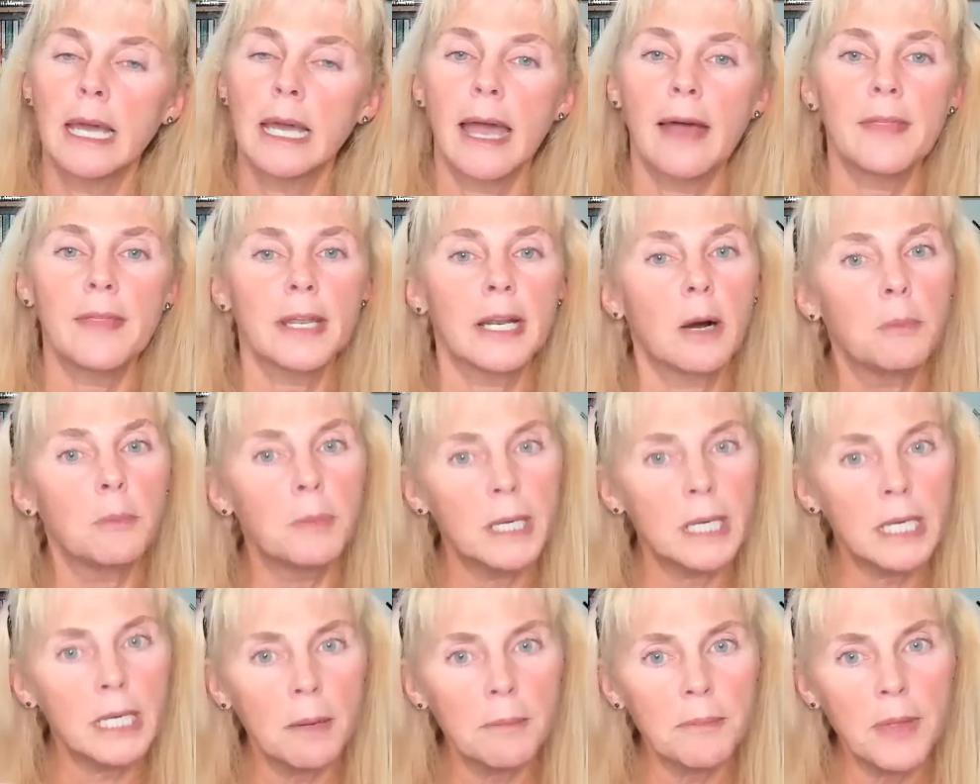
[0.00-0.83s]
And then I'll
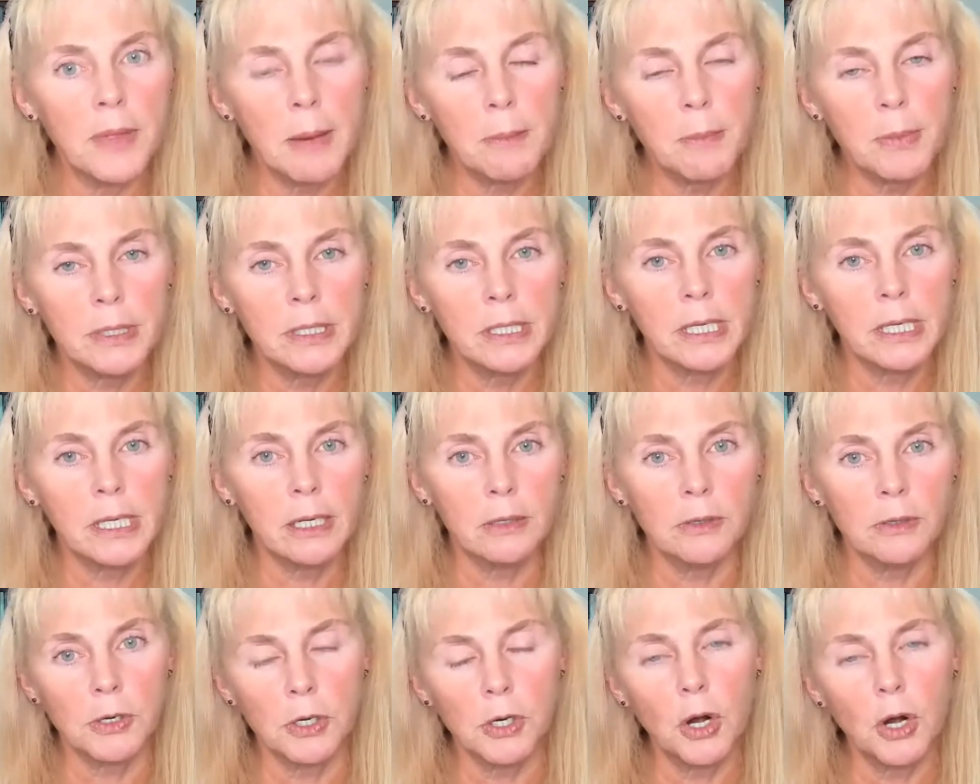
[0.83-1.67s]
pick up that
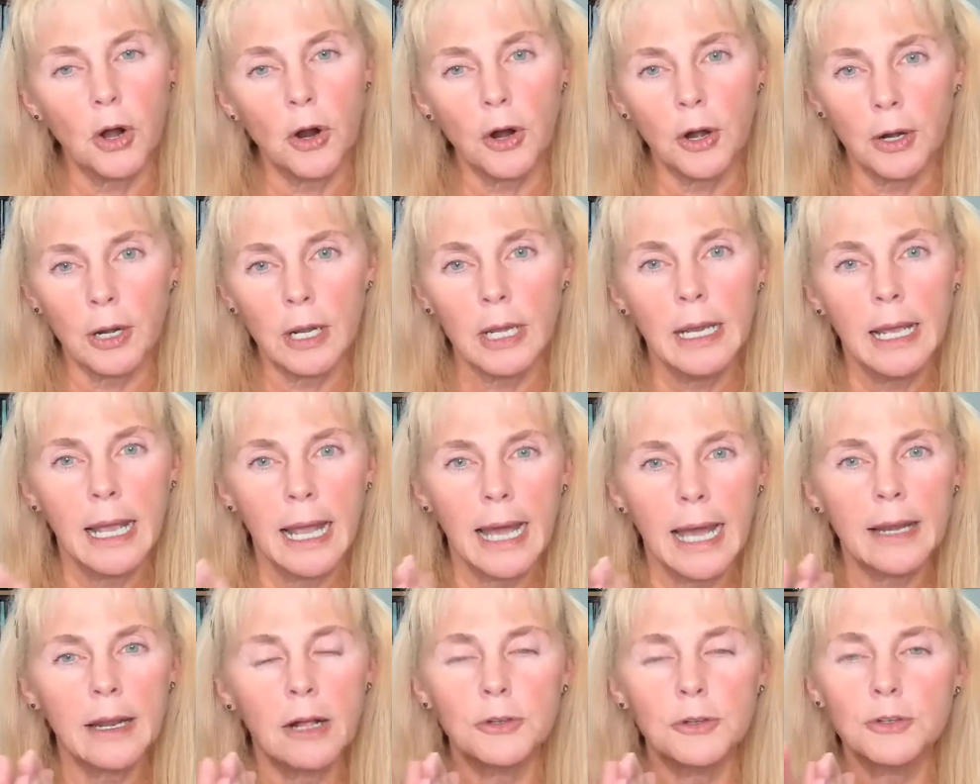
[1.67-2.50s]
particular card
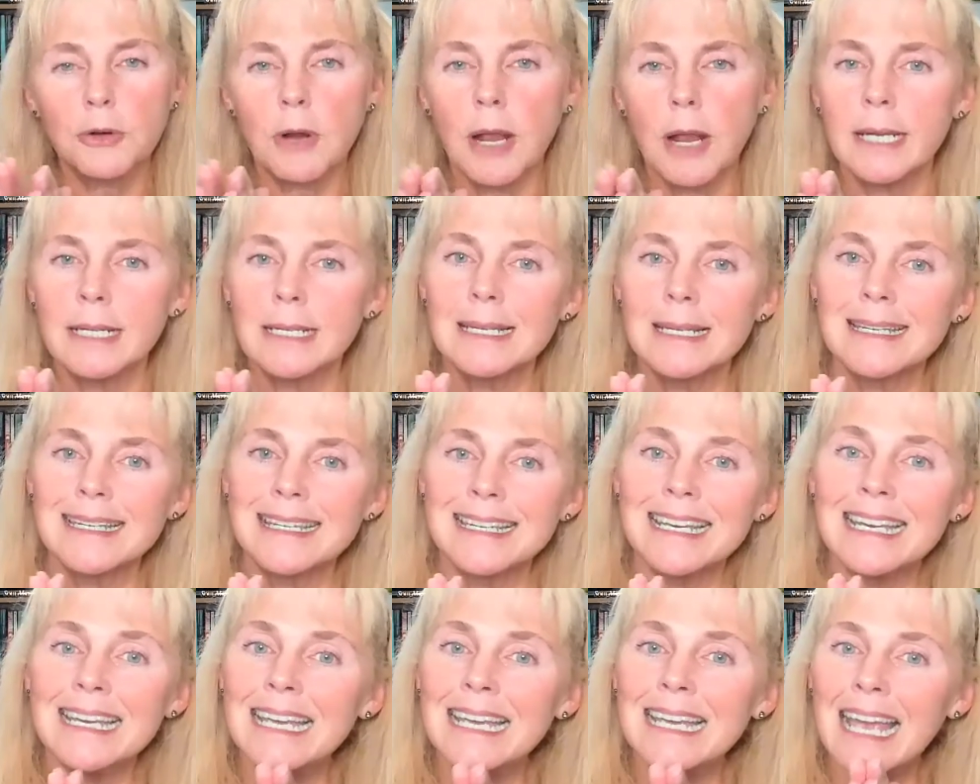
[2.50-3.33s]
and I'll try to
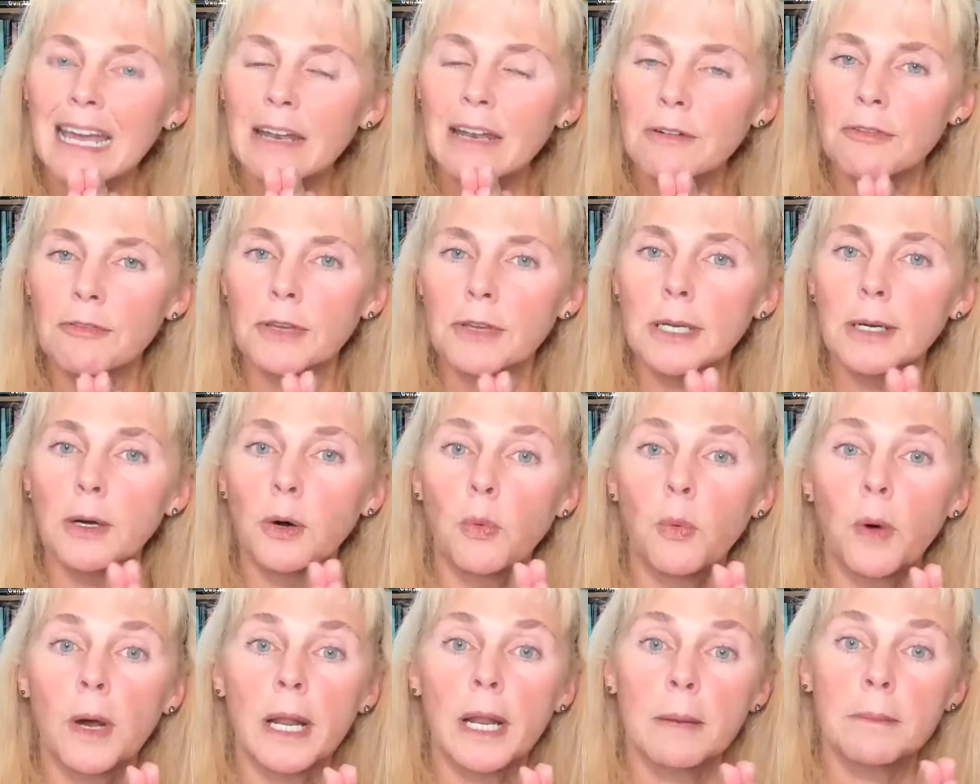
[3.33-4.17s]
see and feel
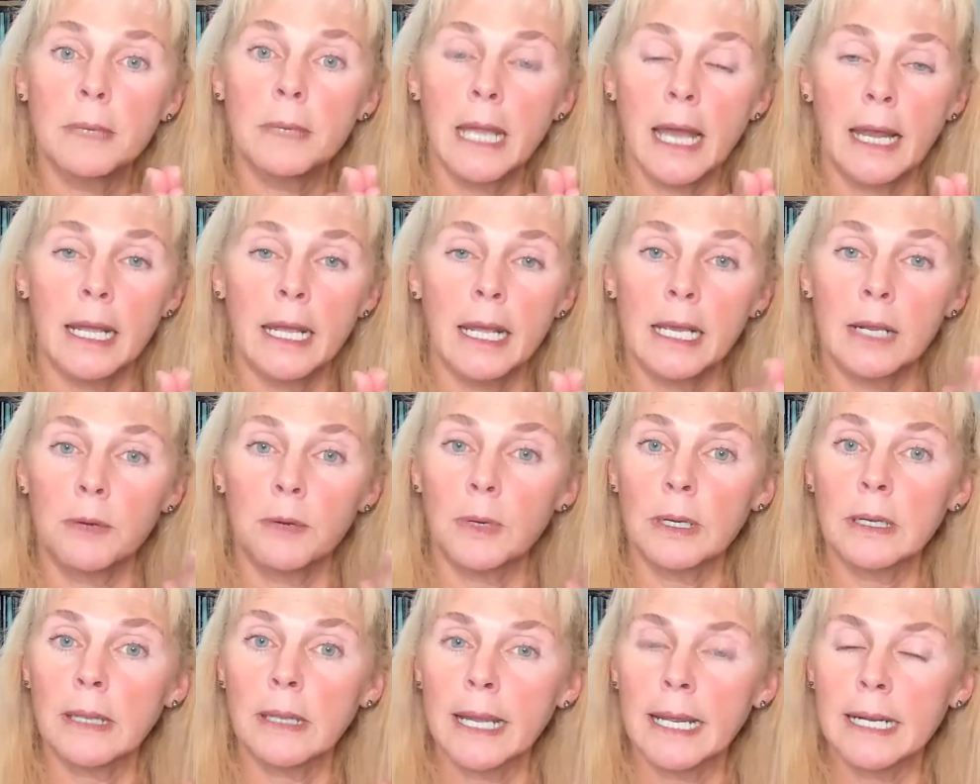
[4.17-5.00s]
what I'm getting and
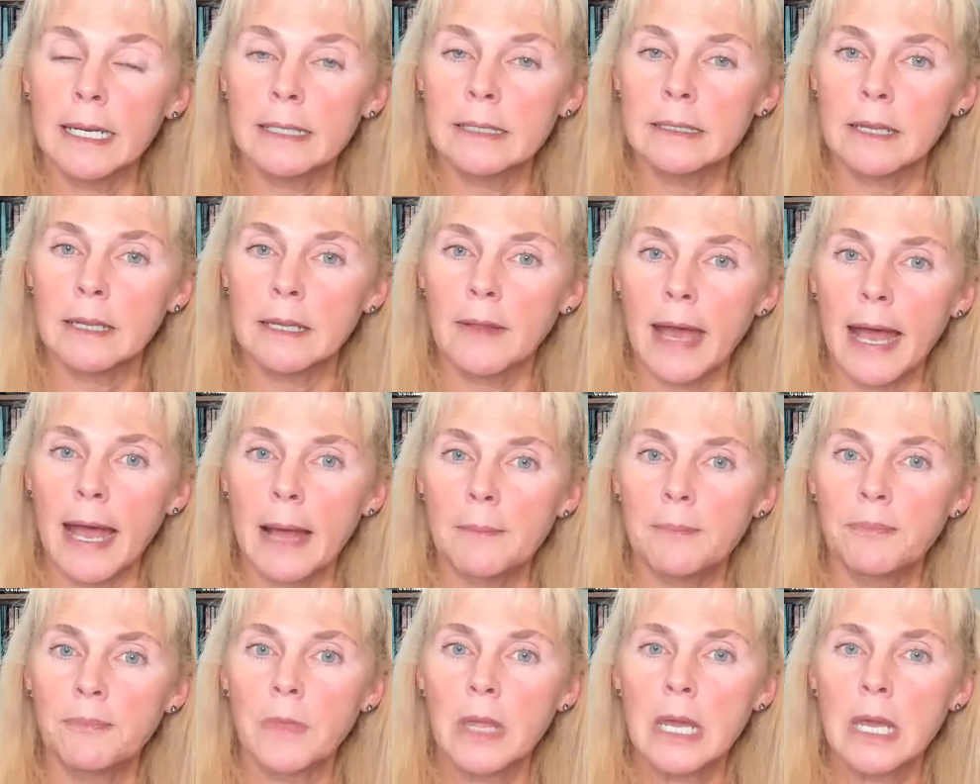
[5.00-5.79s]
related to that.